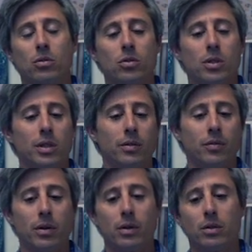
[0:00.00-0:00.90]
to the
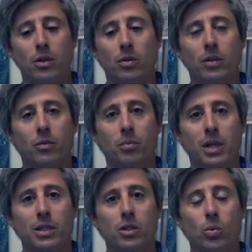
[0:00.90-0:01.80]
different
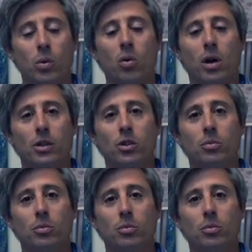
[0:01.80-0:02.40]
places we want to do